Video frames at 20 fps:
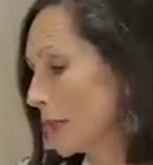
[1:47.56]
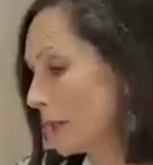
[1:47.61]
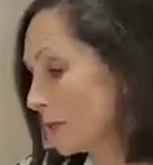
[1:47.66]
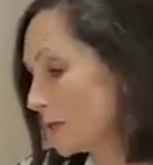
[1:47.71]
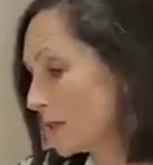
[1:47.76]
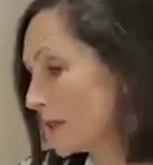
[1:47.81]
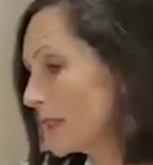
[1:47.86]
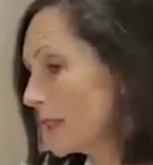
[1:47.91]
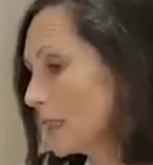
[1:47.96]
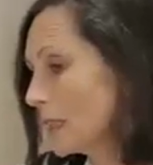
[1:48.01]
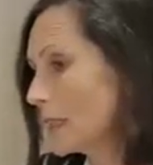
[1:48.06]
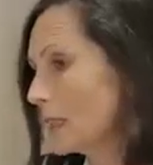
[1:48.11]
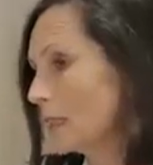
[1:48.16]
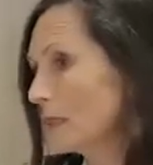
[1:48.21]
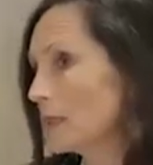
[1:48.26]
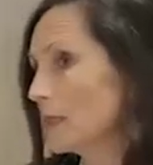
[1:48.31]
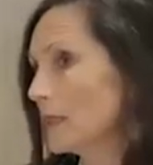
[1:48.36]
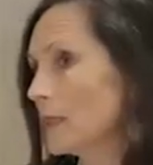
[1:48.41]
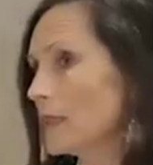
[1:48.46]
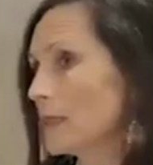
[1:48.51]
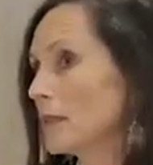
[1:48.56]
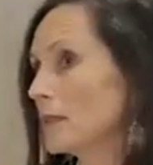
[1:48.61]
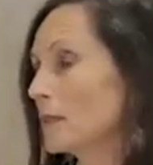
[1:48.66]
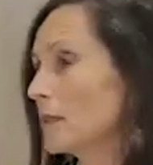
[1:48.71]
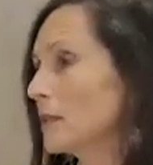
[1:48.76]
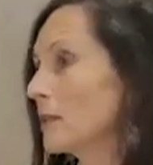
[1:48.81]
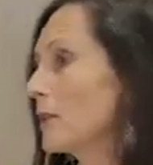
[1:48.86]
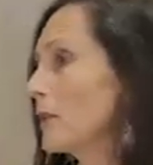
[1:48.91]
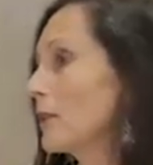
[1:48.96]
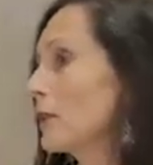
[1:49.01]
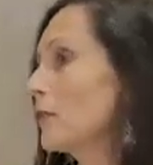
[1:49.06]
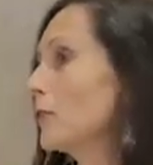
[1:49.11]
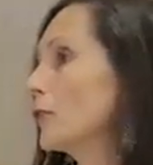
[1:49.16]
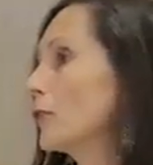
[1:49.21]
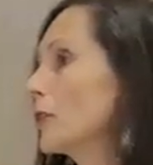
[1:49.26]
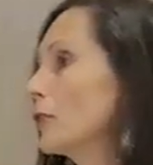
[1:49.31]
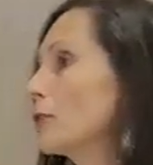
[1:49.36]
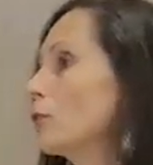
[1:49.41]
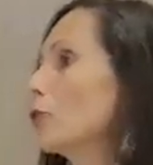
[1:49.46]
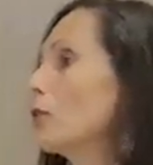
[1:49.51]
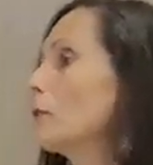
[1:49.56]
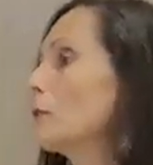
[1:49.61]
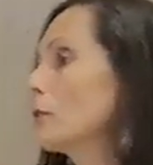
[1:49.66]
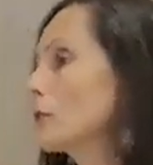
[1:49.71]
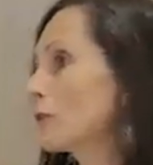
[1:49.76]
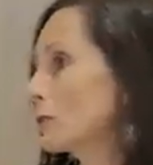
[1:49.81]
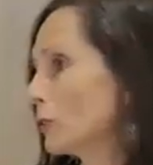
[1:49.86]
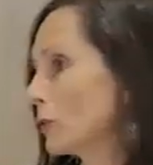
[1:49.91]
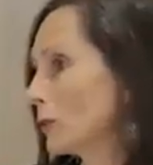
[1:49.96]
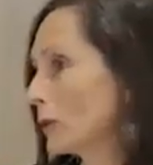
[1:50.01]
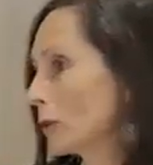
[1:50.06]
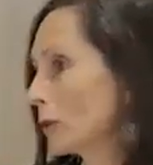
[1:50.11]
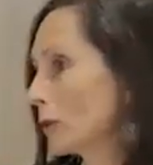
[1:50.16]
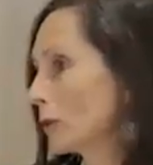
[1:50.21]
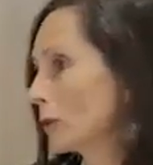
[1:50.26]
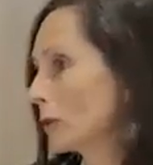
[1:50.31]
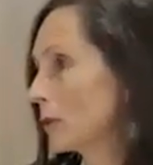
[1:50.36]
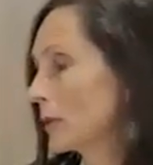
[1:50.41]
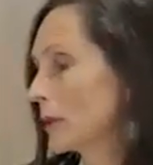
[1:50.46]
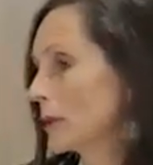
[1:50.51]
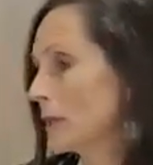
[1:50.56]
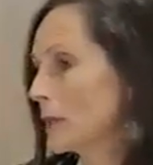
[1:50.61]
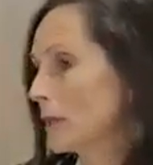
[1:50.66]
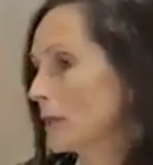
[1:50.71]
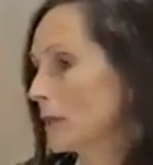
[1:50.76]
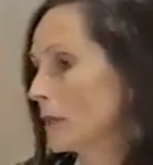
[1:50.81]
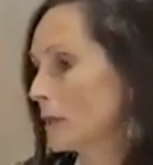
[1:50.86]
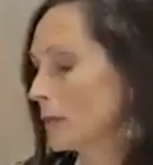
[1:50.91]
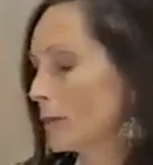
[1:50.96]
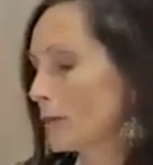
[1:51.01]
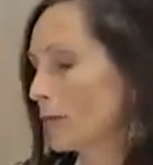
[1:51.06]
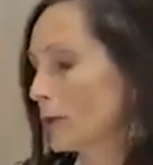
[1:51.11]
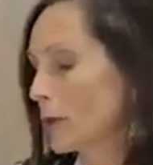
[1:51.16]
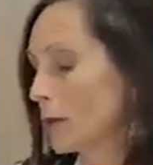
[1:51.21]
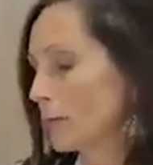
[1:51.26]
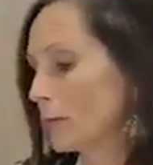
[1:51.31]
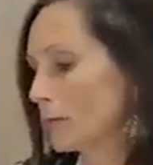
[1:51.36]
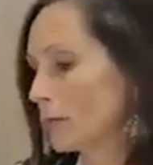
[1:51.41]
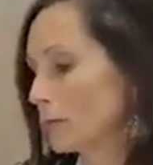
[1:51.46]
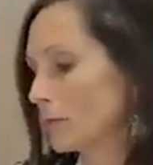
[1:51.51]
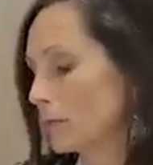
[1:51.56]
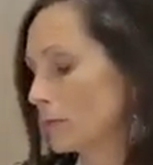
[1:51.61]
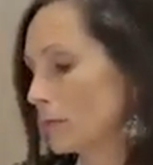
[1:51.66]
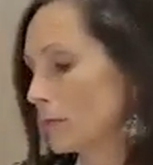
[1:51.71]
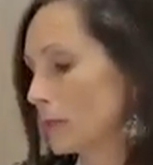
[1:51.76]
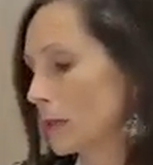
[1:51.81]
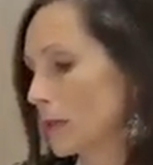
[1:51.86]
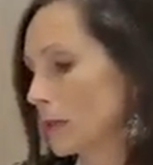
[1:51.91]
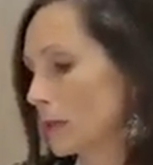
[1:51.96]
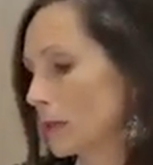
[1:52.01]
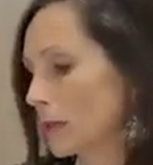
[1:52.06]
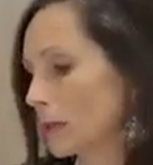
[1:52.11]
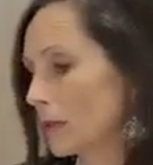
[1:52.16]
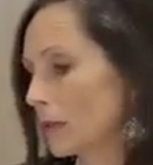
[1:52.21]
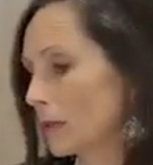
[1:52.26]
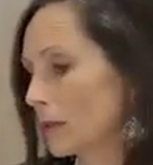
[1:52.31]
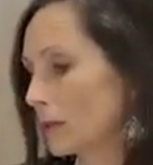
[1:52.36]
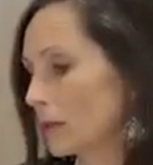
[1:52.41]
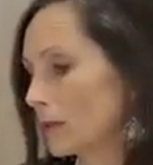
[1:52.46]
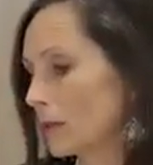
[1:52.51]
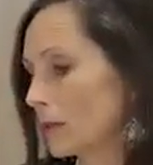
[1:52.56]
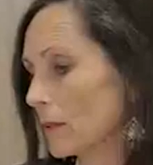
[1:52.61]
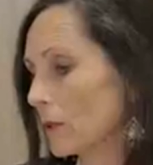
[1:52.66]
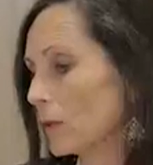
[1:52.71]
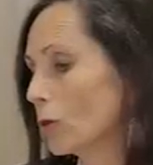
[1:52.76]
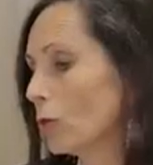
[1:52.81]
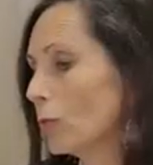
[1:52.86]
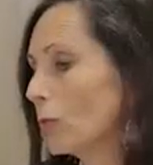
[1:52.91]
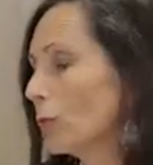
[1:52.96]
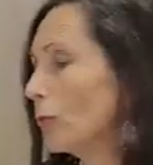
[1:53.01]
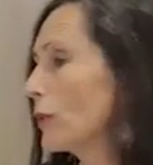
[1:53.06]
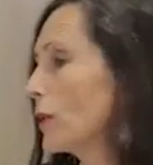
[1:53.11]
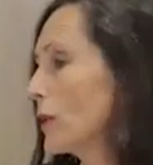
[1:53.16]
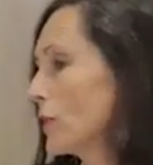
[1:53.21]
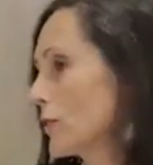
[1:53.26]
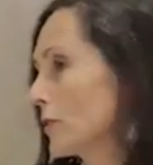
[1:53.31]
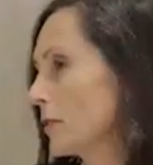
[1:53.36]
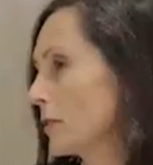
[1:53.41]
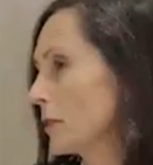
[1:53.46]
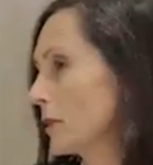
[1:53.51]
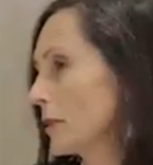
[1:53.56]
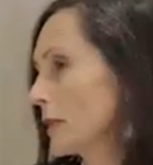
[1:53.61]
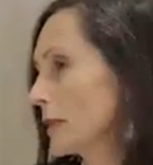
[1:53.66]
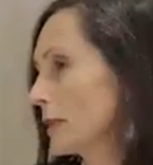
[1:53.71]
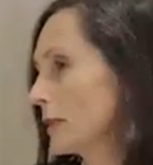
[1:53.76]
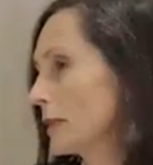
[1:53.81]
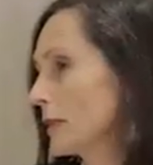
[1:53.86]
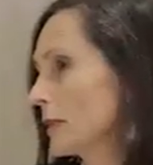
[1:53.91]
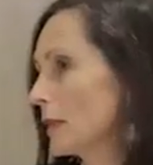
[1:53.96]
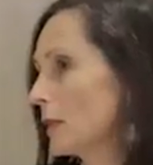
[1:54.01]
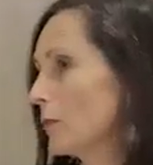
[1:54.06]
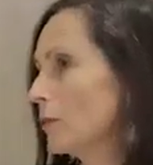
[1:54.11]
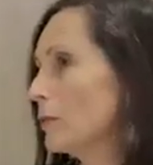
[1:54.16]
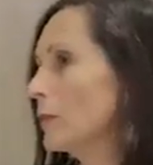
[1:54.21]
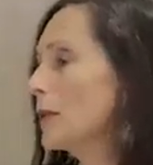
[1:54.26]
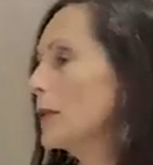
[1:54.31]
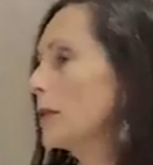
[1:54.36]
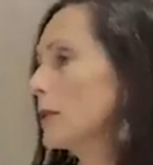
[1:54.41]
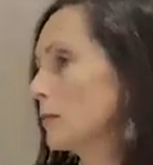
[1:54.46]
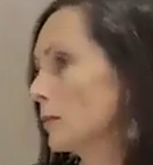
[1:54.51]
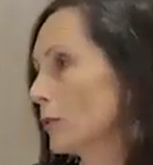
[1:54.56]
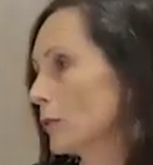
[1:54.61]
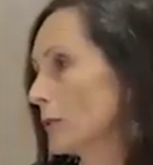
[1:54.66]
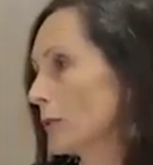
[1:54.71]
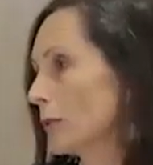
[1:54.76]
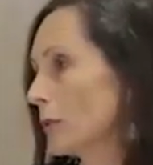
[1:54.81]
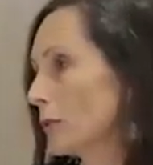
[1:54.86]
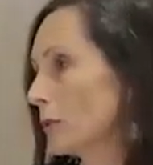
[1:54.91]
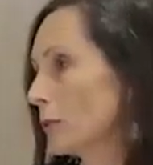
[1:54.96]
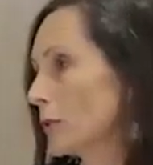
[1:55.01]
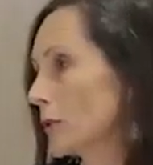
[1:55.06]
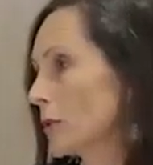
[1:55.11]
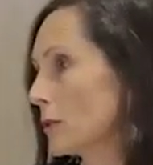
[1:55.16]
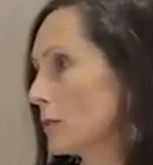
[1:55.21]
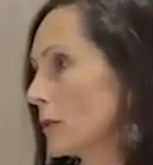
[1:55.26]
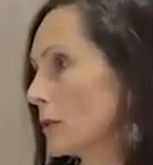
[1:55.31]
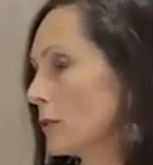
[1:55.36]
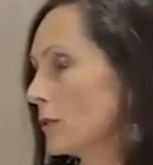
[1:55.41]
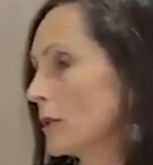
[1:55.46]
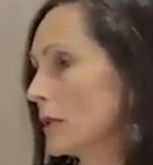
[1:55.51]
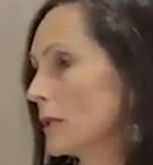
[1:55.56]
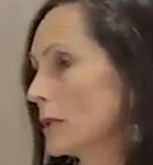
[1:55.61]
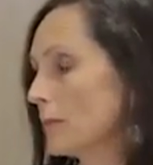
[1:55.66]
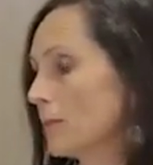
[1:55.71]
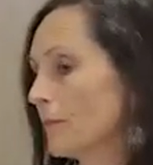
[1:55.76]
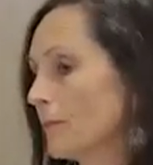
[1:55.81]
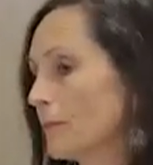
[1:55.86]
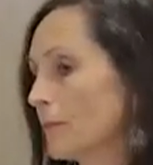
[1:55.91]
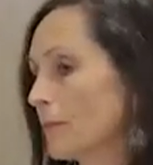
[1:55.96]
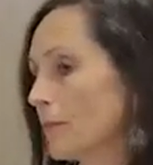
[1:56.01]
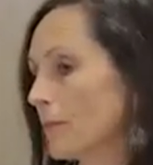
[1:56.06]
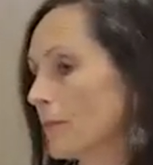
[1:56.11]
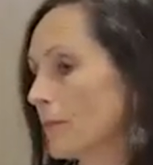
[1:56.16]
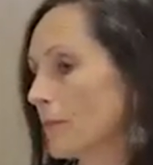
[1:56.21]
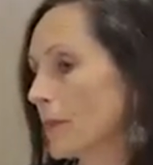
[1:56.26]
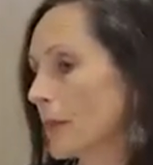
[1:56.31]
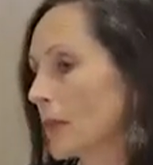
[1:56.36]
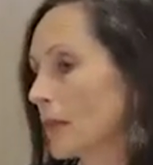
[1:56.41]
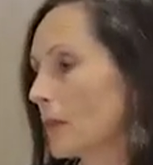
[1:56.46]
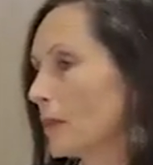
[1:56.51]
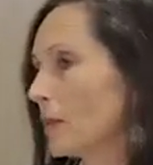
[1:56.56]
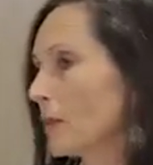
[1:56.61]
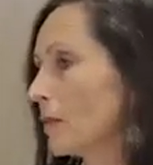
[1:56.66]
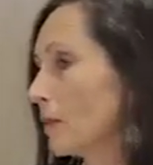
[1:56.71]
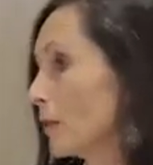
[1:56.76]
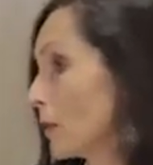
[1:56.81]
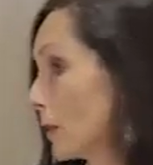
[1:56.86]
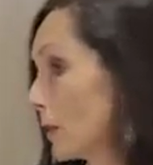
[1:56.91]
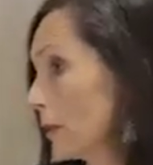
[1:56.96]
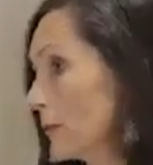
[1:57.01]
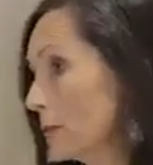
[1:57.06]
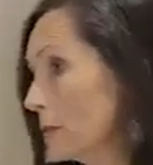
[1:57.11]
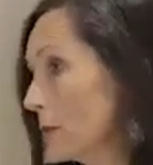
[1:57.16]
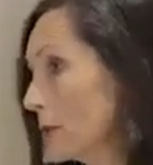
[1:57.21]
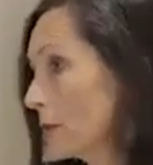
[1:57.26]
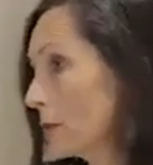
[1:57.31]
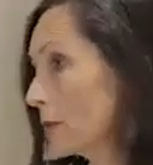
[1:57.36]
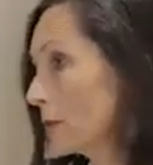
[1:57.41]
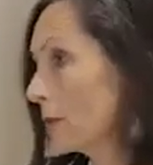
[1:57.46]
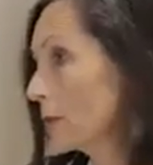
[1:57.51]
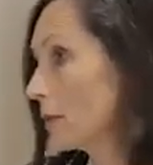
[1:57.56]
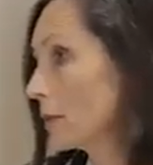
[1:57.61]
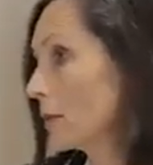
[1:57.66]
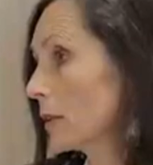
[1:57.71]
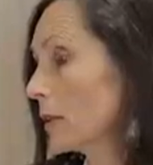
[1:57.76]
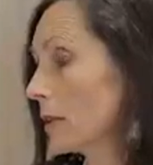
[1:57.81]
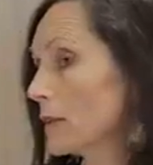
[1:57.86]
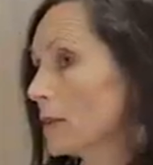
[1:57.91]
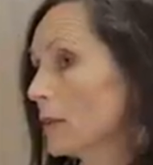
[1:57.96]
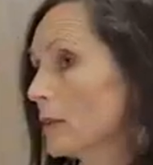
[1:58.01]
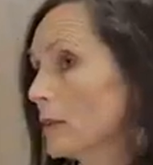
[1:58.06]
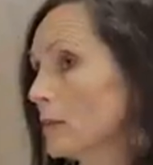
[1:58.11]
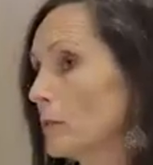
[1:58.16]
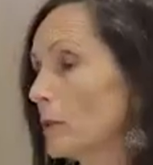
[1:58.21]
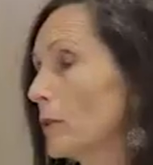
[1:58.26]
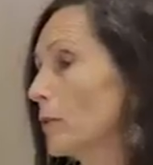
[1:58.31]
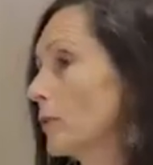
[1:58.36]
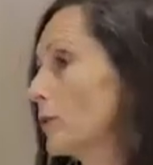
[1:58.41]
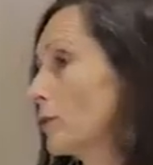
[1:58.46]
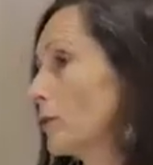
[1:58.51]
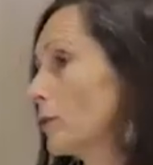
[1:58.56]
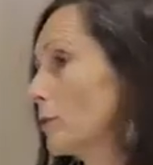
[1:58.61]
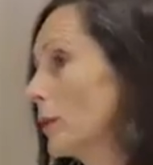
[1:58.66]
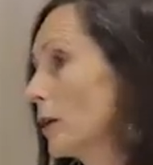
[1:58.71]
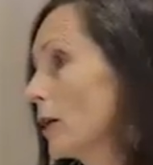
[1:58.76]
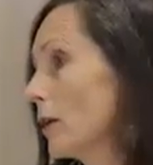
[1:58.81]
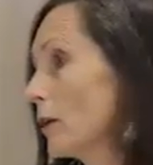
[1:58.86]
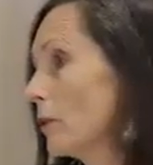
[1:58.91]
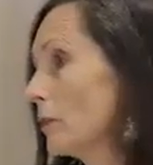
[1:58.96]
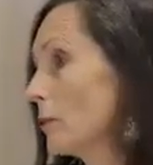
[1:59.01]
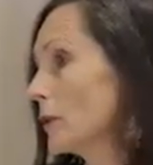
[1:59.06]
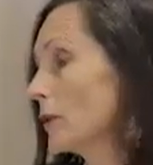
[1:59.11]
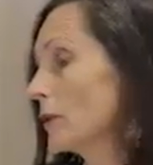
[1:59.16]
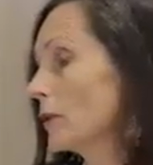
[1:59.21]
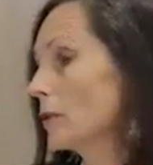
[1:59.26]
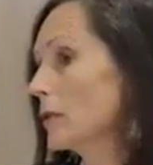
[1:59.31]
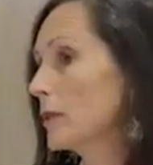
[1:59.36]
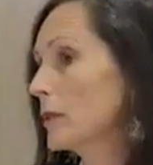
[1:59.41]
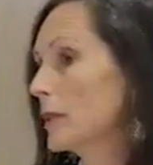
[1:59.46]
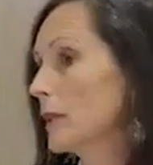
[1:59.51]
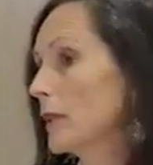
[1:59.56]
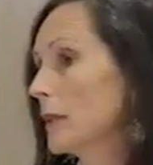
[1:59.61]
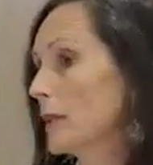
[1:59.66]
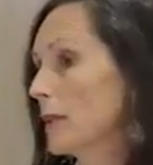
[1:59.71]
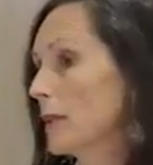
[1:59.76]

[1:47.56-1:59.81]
I've seen is an enormous work from a cooperation, let's say, really important cooperation between the government, but also the parliament,